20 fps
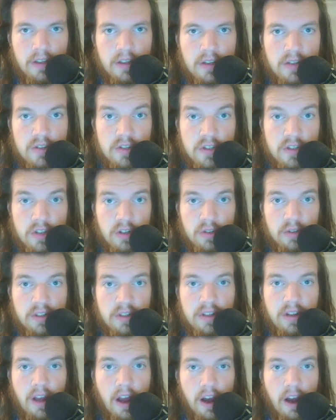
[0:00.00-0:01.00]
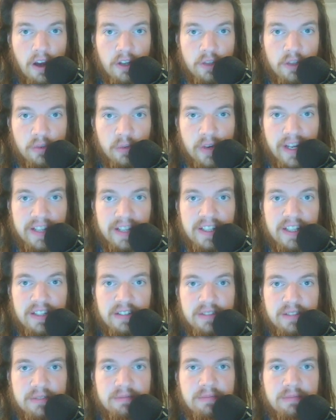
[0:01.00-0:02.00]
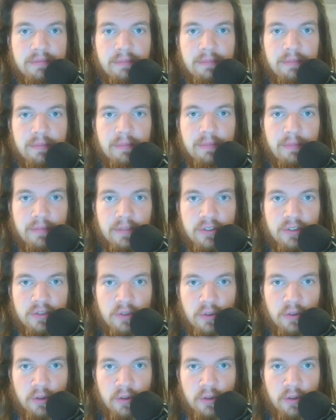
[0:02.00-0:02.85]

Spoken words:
So, are you ready to